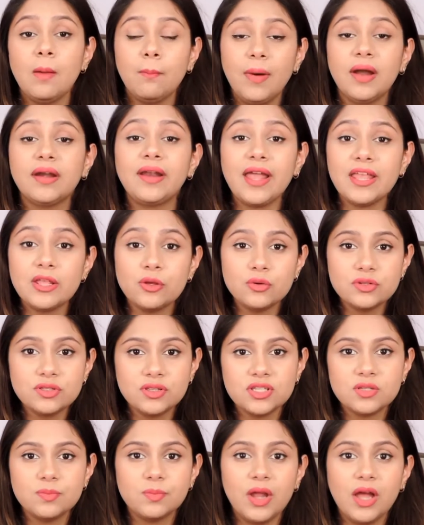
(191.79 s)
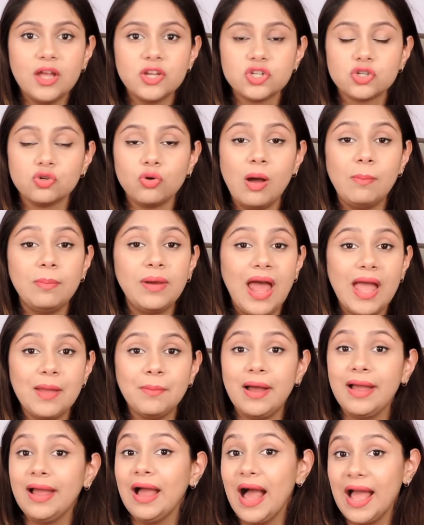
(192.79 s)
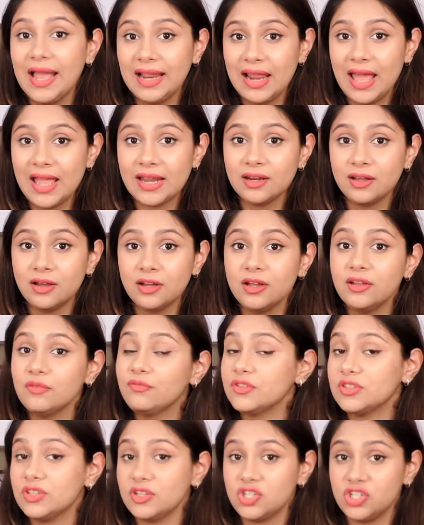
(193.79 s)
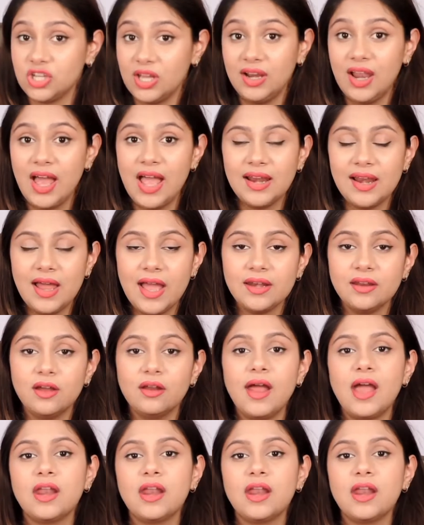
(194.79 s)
But I use this brush to apply my eyeliner, if it's a gel eyeliner,